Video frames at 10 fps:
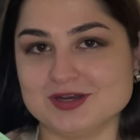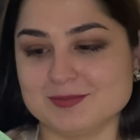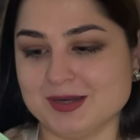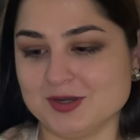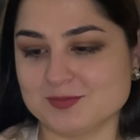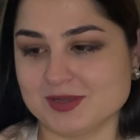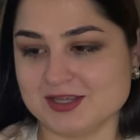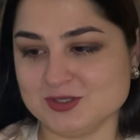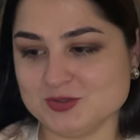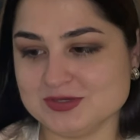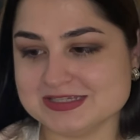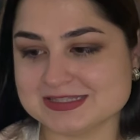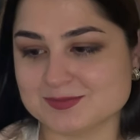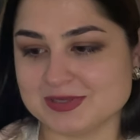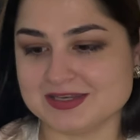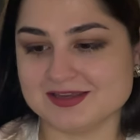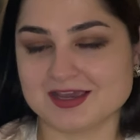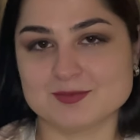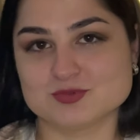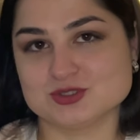about my newest mini
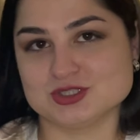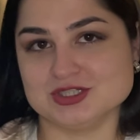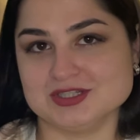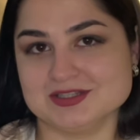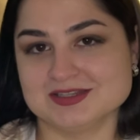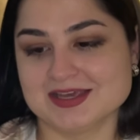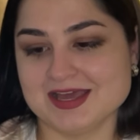capucine.